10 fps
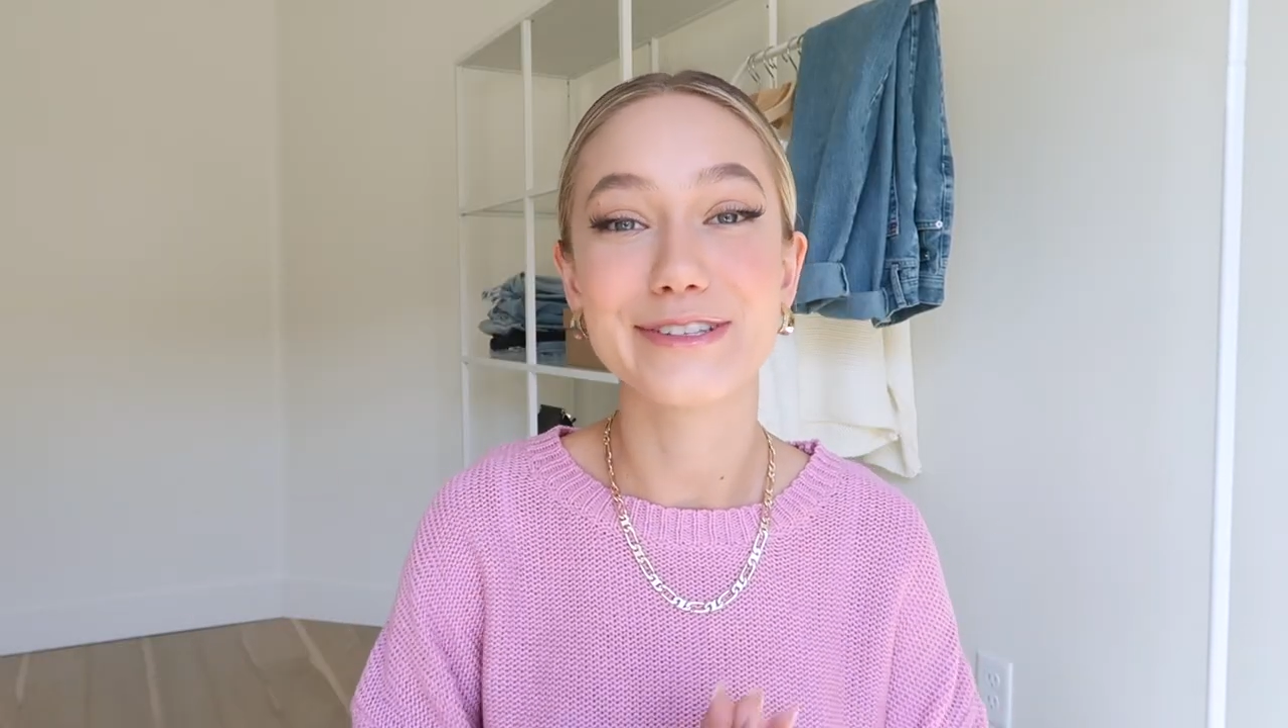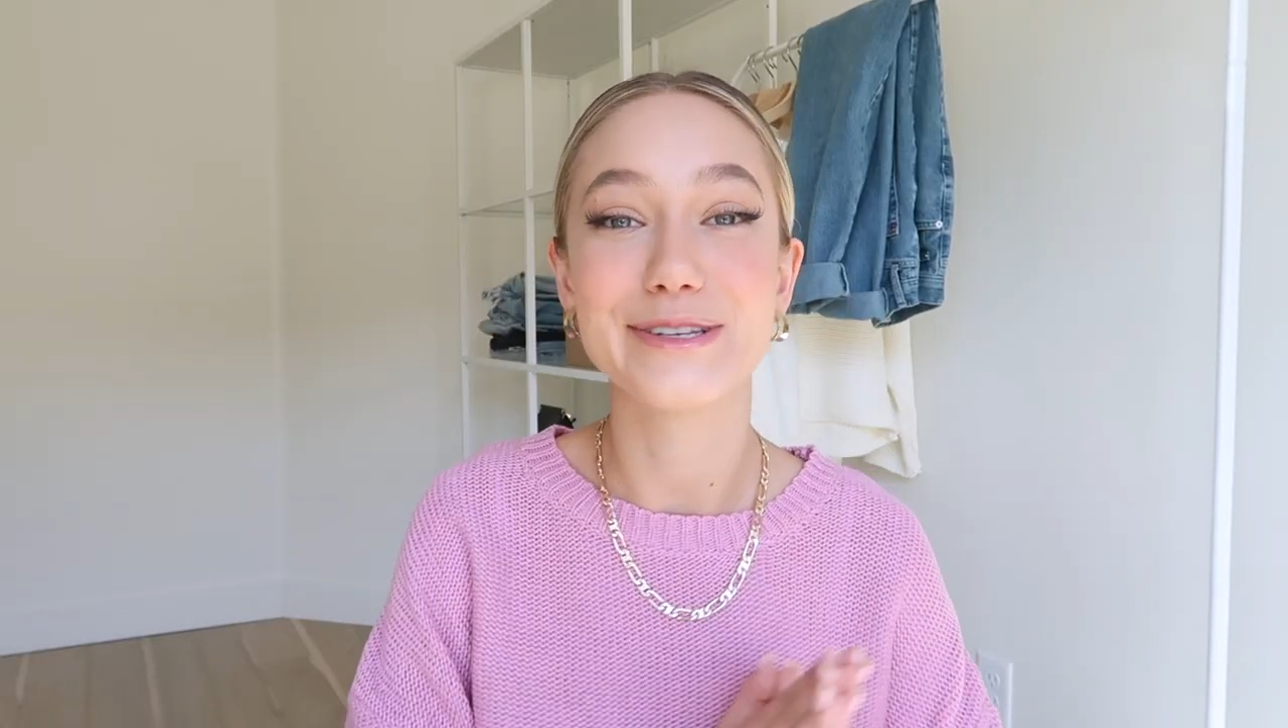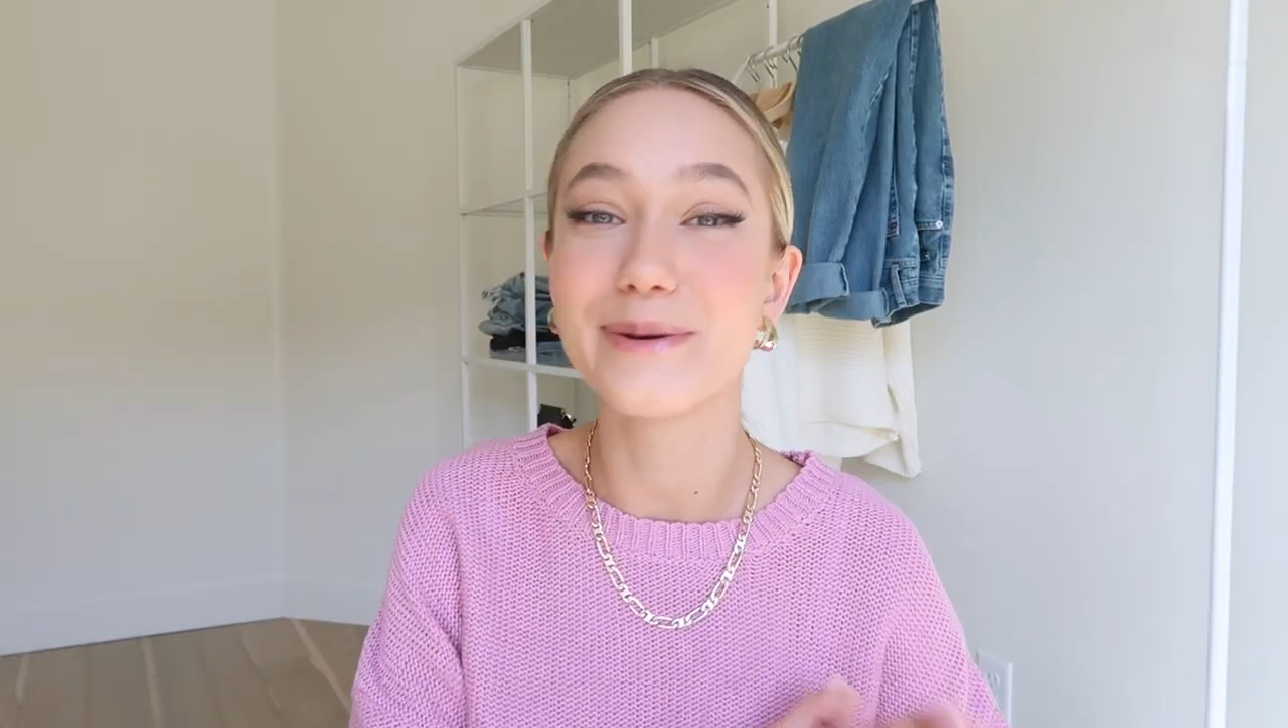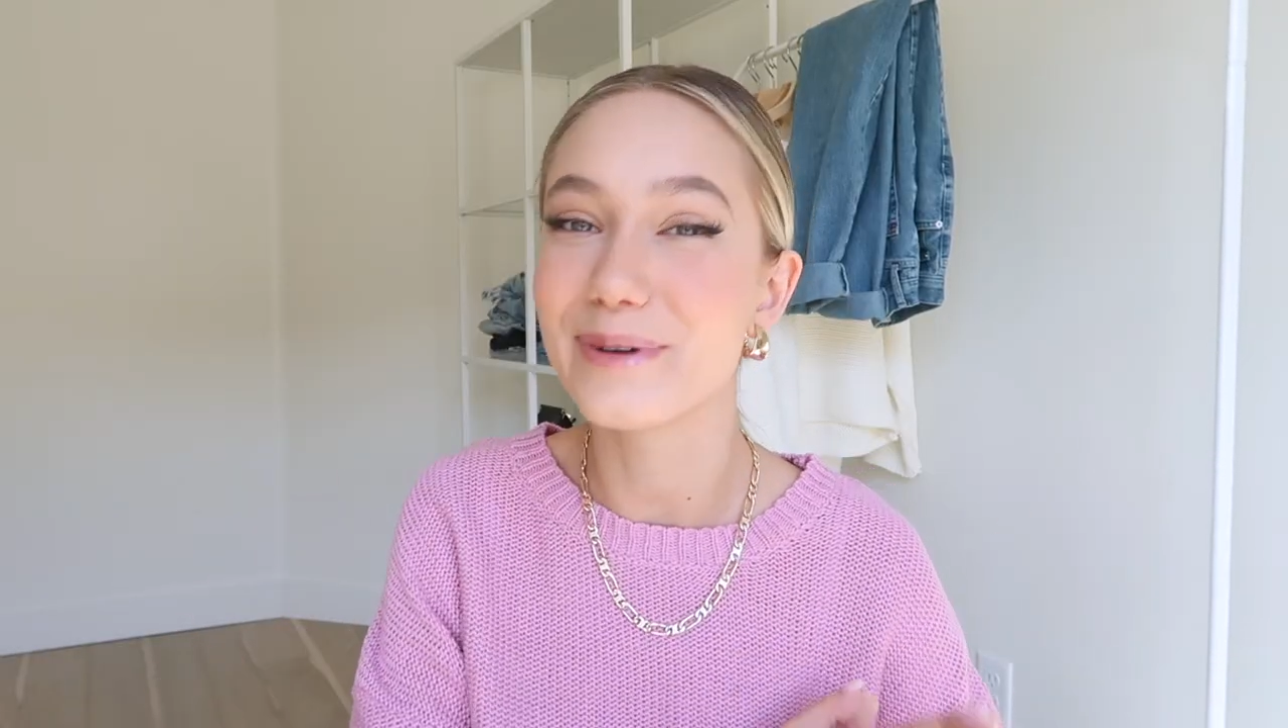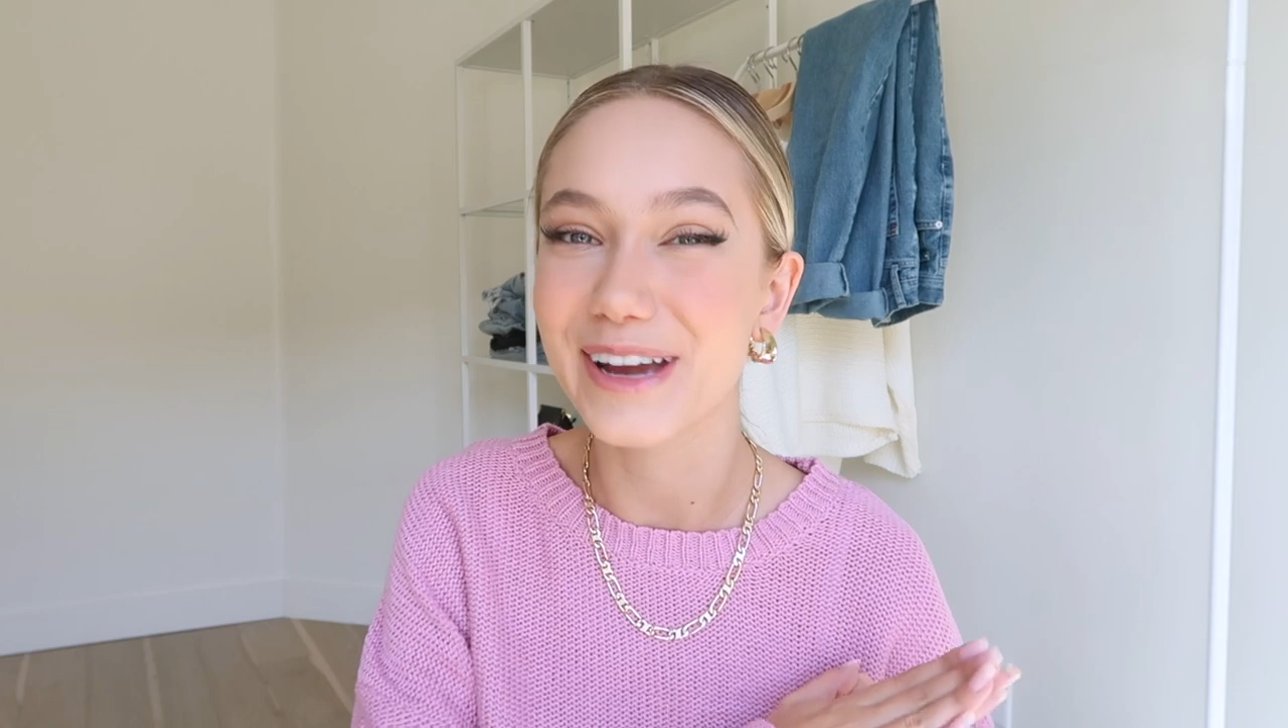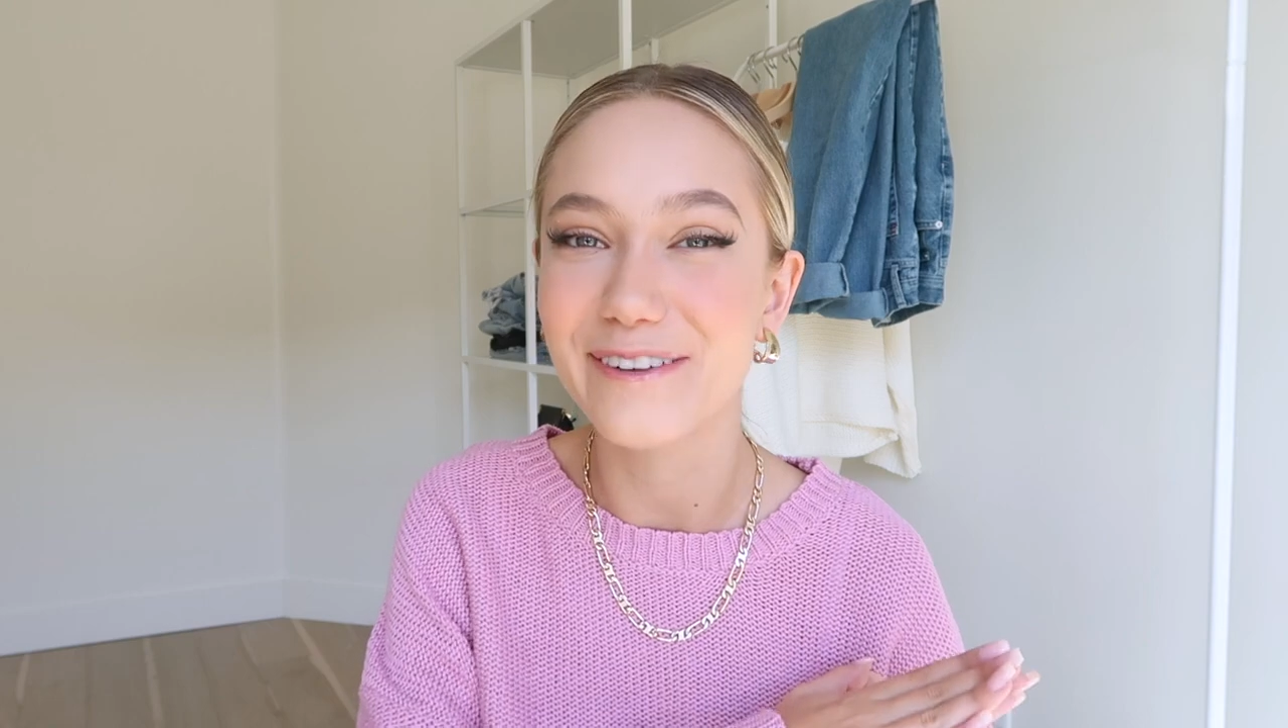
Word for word: super